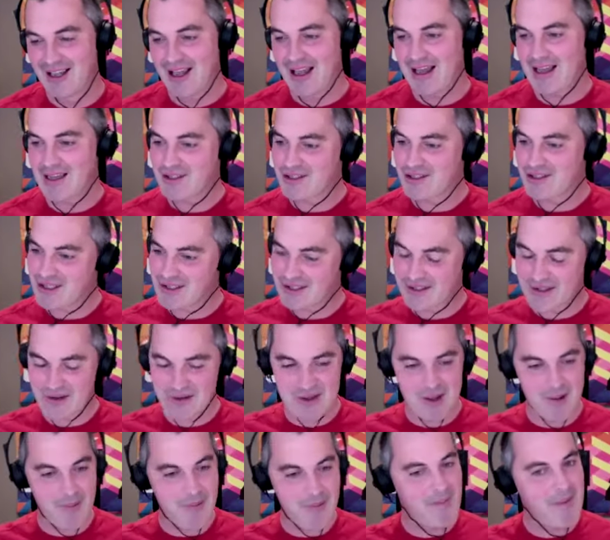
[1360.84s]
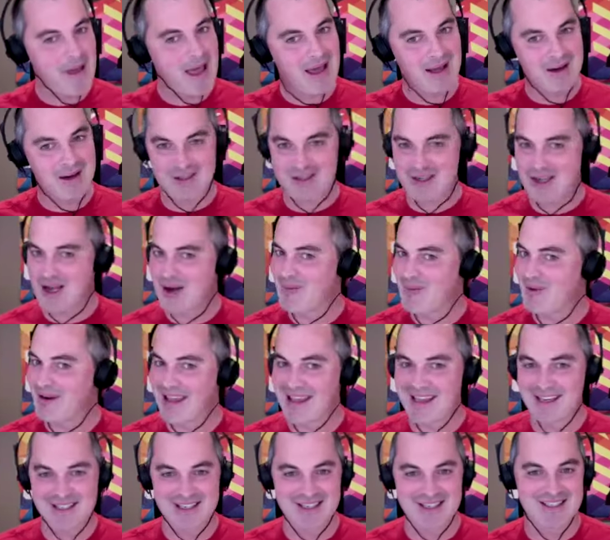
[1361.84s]
And she's doing the maddest
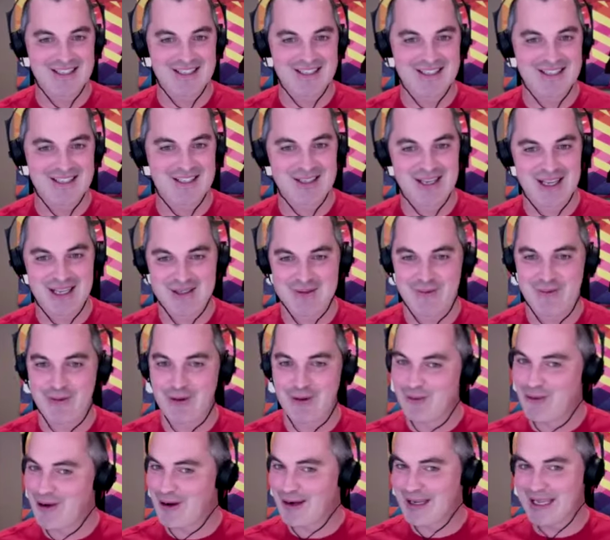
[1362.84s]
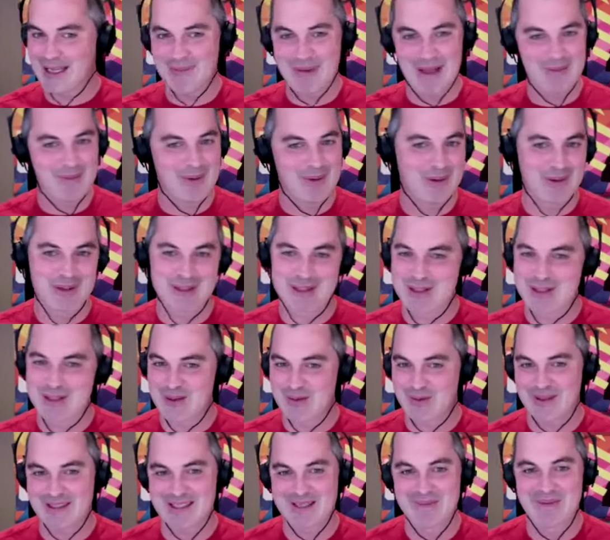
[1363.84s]
combinations. It's full Rocky Balboa stuff.
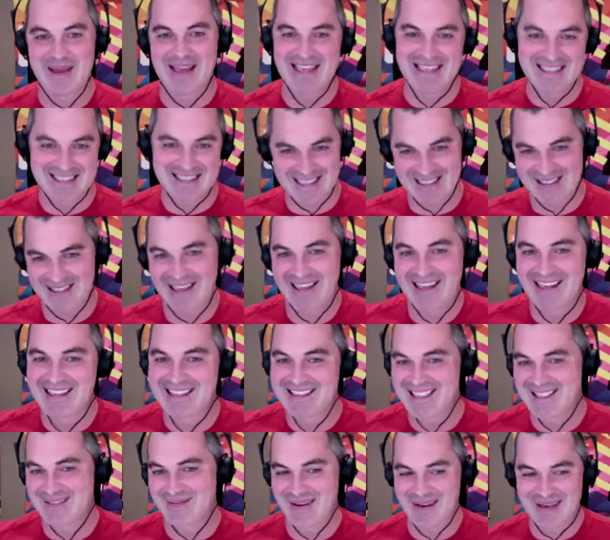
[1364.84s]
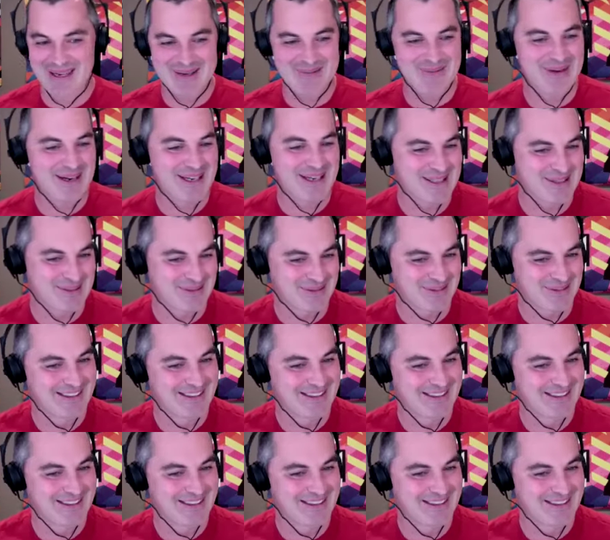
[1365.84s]
It's amazing. She's very impressive.